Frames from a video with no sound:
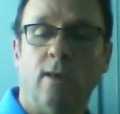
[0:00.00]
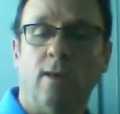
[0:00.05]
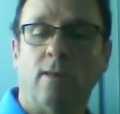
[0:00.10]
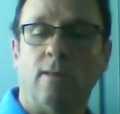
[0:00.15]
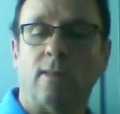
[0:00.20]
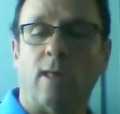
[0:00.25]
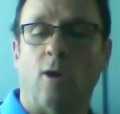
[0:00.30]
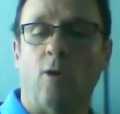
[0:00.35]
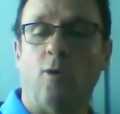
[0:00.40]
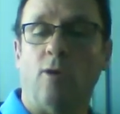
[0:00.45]

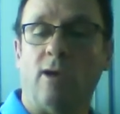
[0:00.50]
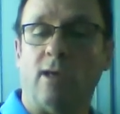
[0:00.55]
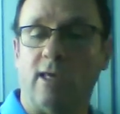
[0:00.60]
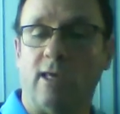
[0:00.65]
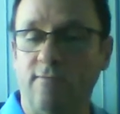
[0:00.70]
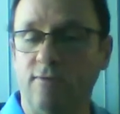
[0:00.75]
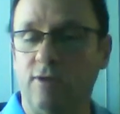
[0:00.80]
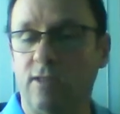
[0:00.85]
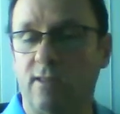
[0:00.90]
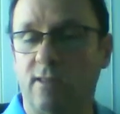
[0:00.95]
So it
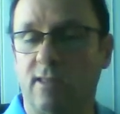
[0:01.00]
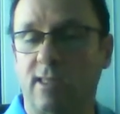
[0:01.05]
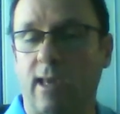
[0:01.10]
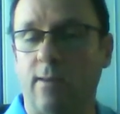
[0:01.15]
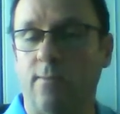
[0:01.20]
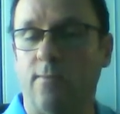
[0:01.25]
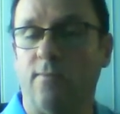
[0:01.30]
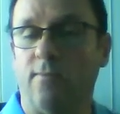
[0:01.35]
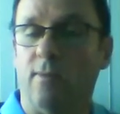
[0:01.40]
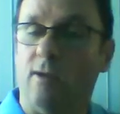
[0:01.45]
gives you the
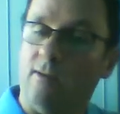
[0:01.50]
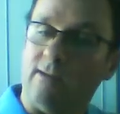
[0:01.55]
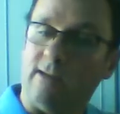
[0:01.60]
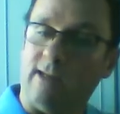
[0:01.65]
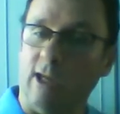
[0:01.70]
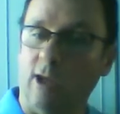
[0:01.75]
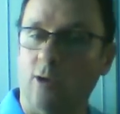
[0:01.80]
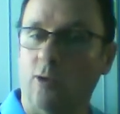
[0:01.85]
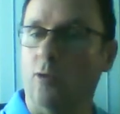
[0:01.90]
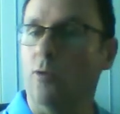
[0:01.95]
same
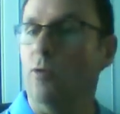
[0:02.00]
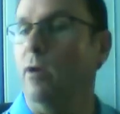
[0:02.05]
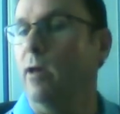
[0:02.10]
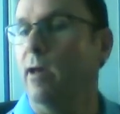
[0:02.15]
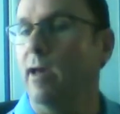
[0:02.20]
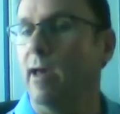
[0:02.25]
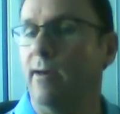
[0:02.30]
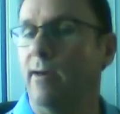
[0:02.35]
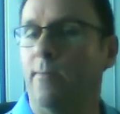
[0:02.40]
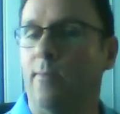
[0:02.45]
deal
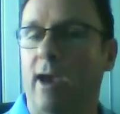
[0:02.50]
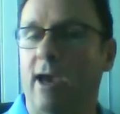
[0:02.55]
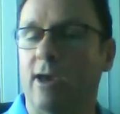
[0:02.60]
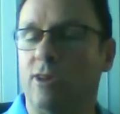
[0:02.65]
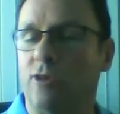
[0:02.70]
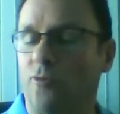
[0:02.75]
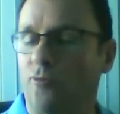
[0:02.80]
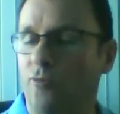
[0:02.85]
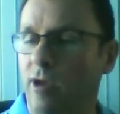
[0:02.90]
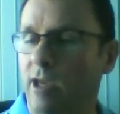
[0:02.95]

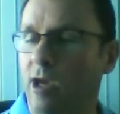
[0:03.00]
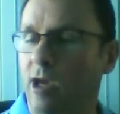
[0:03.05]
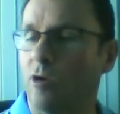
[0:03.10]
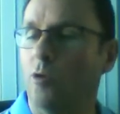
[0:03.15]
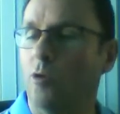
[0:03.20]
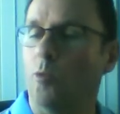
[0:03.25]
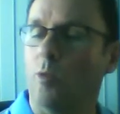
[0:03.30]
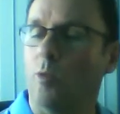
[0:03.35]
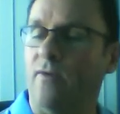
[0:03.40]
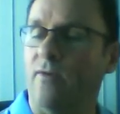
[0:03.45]
as the
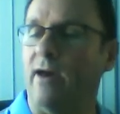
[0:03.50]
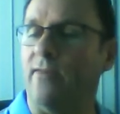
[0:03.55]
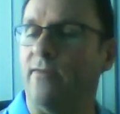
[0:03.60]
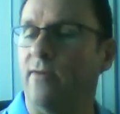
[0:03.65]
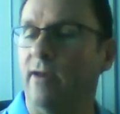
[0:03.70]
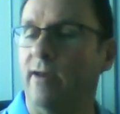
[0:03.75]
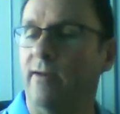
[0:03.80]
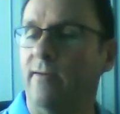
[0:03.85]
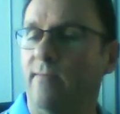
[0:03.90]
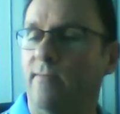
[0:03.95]
RIO without
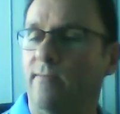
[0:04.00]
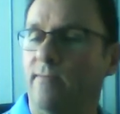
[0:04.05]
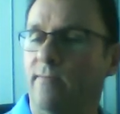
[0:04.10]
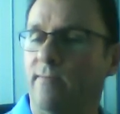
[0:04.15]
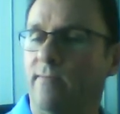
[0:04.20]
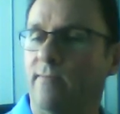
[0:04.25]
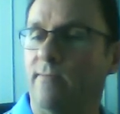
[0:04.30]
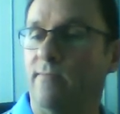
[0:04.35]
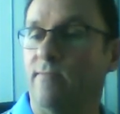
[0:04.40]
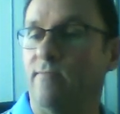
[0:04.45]
the
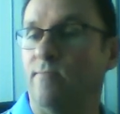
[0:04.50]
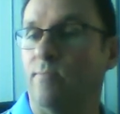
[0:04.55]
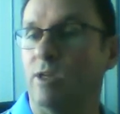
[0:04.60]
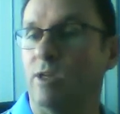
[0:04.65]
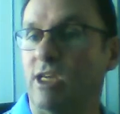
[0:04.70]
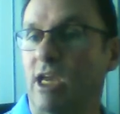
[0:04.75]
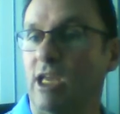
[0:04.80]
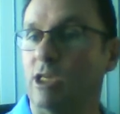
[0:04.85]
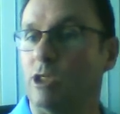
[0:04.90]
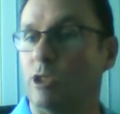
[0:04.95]

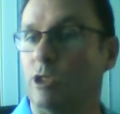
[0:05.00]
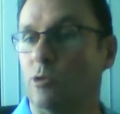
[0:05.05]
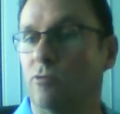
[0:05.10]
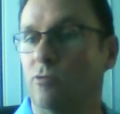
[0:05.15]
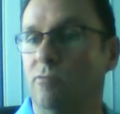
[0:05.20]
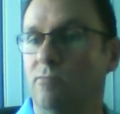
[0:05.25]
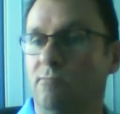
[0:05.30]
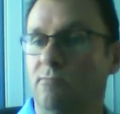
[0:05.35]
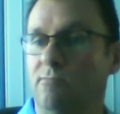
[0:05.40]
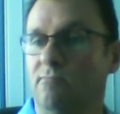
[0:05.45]

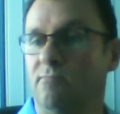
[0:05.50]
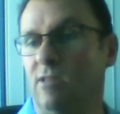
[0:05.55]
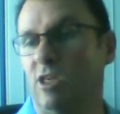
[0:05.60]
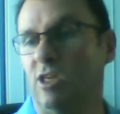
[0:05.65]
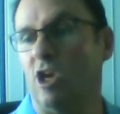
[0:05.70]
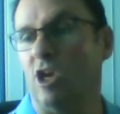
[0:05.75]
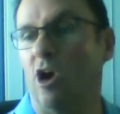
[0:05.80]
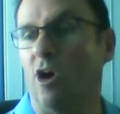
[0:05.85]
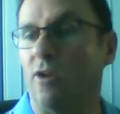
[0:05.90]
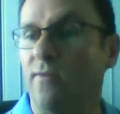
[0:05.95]
potential that
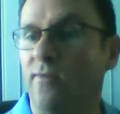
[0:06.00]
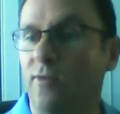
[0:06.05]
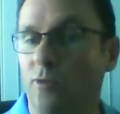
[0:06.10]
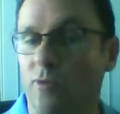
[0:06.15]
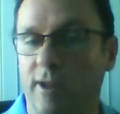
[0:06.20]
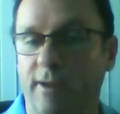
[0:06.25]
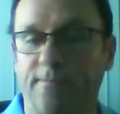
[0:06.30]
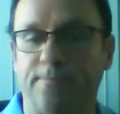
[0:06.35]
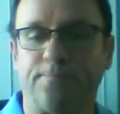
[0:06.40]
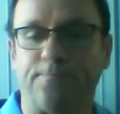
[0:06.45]
you can't
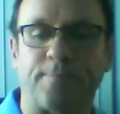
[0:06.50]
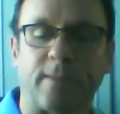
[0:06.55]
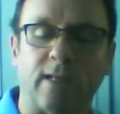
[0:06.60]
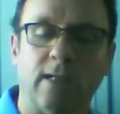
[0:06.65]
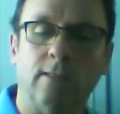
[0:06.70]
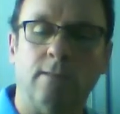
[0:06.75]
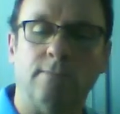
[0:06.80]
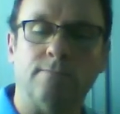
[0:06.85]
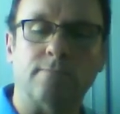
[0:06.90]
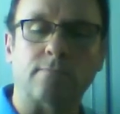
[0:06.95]
afford it.
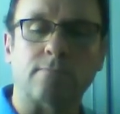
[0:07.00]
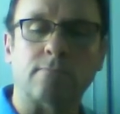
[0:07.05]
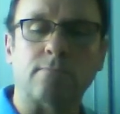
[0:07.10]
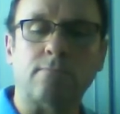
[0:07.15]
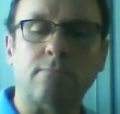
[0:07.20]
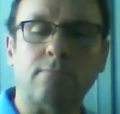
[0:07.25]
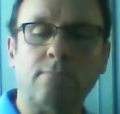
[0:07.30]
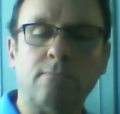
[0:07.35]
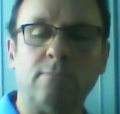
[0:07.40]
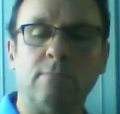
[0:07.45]

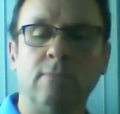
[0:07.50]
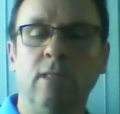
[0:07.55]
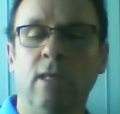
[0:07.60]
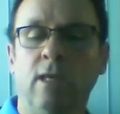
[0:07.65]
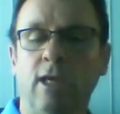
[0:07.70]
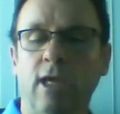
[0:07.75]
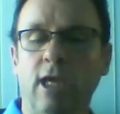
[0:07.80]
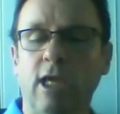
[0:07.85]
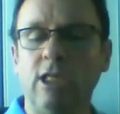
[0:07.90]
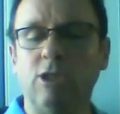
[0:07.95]

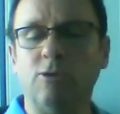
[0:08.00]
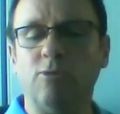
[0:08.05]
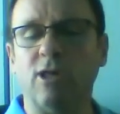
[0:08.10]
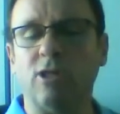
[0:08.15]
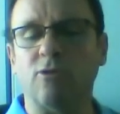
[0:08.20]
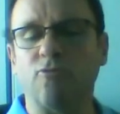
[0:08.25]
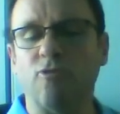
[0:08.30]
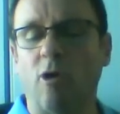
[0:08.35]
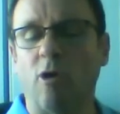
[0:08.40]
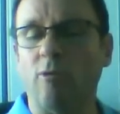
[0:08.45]

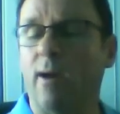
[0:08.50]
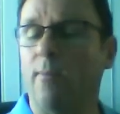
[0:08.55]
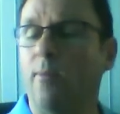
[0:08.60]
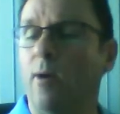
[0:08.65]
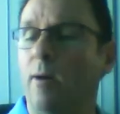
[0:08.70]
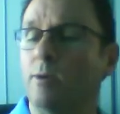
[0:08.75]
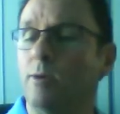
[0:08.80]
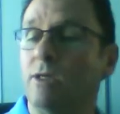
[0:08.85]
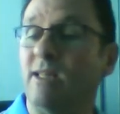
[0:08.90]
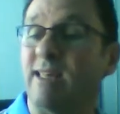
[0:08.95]
Interest roll-up
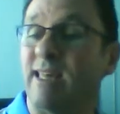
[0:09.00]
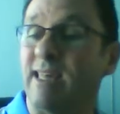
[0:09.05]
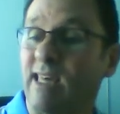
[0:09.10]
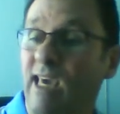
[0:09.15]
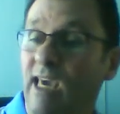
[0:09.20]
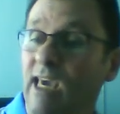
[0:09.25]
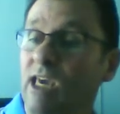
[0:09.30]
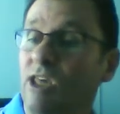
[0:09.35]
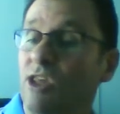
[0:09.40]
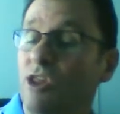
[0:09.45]
option, as
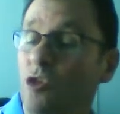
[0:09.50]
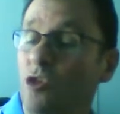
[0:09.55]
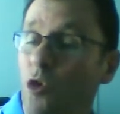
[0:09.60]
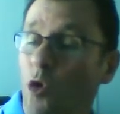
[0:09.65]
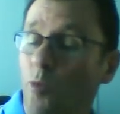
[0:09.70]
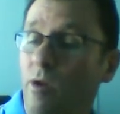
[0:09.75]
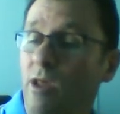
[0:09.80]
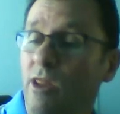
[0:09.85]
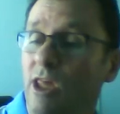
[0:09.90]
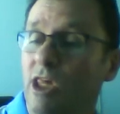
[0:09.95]
I say, is
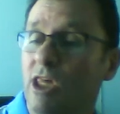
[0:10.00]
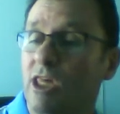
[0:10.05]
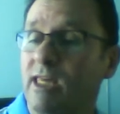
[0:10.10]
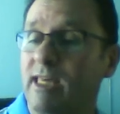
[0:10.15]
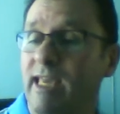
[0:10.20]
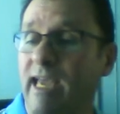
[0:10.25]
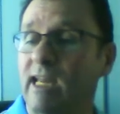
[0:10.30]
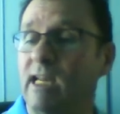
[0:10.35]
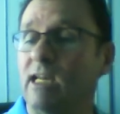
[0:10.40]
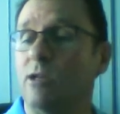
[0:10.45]
normally the
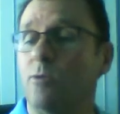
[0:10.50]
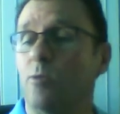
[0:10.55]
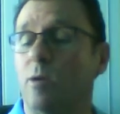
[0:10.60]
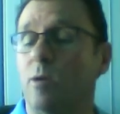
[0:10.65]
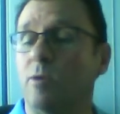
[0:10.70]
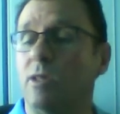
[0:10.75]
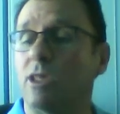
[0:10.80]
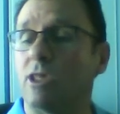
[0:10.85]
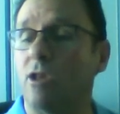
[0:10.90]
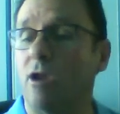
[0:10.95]
standard where
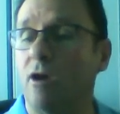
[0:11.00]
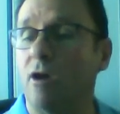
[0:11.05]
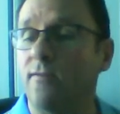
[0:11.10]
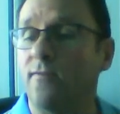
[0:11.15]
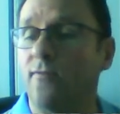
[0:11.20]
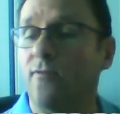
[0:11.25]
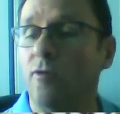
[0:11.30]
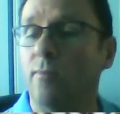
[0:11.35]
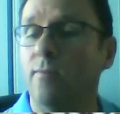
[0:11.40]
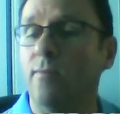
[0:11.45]
we start
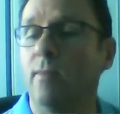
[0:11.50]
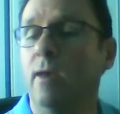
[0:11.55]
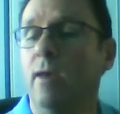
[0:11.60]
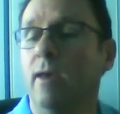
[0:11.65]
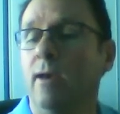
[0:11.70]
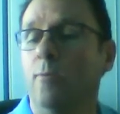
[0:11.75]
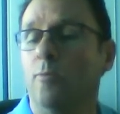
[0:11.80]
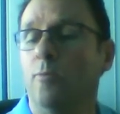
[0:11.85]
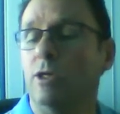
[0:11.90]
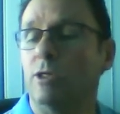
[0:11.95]
from,
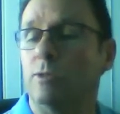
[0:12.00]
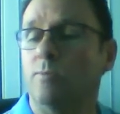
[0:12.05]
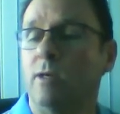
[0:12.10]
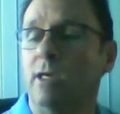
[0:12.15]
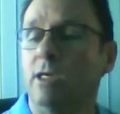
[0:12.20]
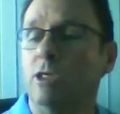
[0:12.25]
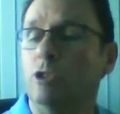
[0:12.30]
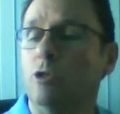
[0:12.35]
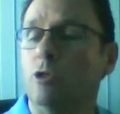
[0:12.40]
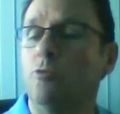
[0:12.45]
which
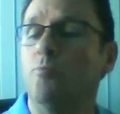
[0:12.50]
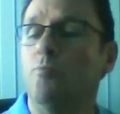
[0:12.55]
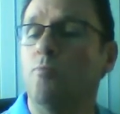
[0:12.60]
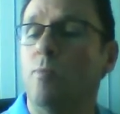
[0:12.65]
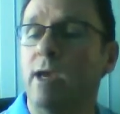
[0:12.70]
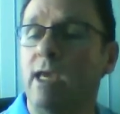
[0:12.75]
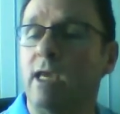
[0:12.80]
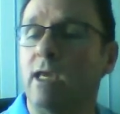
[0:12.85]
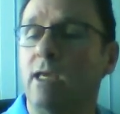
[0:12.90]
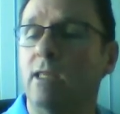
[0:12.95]
means you
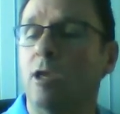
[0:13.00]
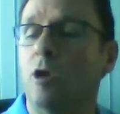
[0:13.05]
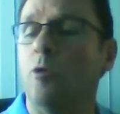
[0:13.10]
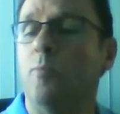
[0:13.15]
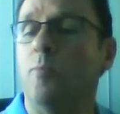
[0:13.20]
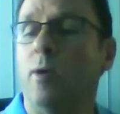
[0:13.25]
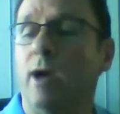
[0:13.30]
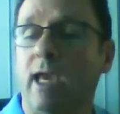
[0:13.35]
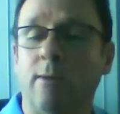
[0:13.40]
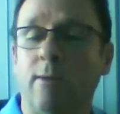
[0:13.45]
make no
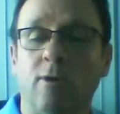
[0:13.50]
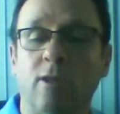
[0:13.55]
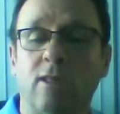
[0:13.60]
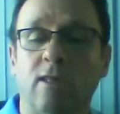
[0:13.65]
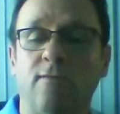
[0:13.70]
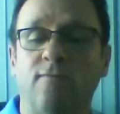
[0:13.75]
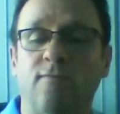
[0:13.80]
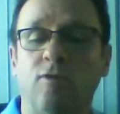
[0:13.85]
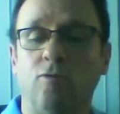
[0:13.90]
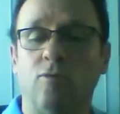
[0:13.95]

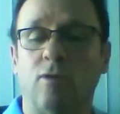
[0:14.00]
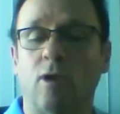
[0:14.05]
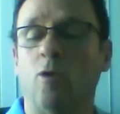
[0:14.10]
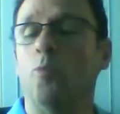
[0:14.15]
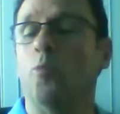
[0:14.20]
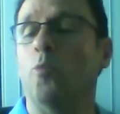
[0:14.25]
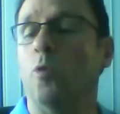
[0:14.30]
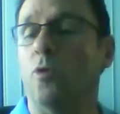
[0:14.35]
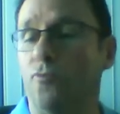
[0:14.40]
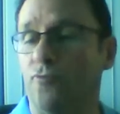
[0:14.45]
payments if you
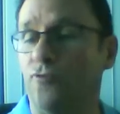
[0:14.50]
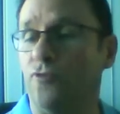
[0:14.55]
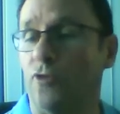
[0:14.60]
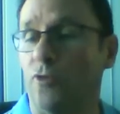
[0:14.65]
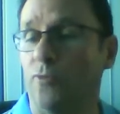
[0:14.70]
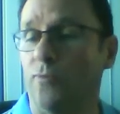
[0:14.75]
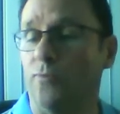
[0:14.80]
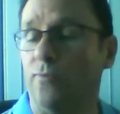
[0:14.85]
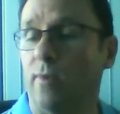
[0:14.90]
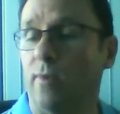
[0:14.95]
don't want to.